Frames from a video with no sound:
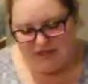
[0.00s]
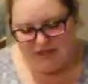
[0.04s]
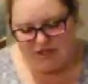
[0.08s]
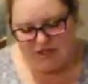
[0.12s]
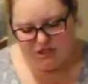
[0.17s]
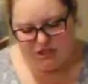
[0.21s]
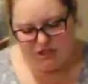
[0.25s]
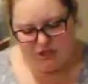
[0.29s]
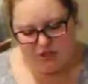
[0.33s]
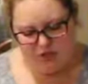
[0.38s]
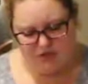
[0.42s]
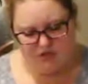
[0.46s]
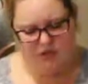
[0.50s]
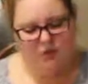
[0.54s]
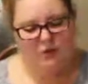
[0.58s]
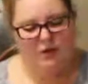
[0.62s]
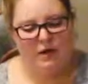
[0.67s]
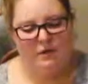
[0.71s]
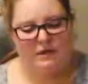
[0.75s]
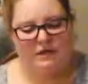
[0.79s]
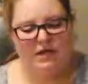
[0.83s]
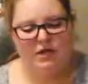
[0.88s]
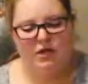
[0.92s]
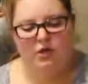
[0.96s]
She goes, oh,
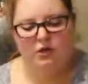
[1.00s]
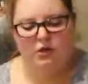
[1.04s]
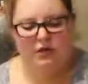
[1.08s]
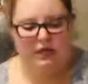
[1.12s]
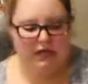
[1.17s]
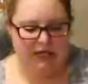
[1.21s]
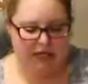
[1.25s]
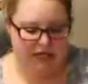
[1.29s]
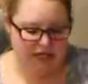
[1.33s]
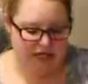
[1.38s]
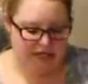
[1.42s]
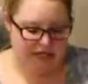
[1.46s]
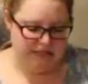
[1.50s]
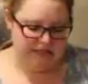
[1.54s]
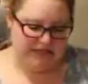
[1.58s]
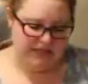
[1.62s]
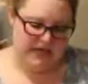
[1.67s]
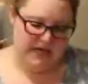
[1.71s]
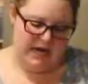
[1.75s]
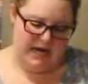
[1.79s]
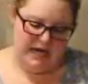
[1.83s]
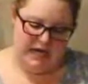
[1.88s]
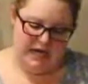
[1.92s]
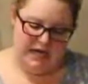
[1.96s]
how many do you need? I
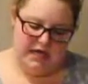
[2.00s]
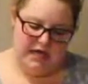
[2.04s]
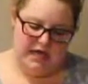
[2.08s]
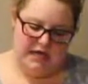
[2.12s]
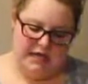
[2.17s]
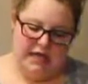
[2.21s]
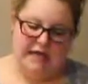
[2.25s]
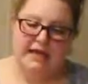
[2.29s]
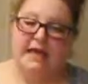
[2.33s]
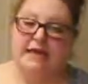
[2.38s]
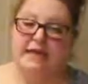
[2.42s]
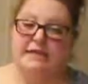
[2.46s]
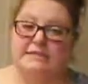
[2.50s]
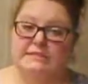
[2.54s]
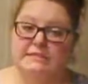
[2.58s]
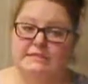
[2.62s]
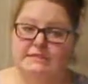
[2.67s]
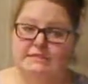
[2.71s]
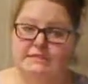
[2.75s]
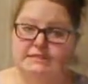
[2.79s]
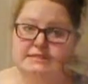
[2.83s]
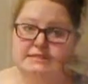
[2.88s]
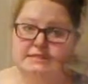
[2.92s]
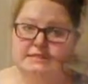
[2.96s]
said, "I eight
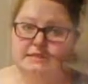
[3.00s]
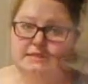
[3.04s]
cases.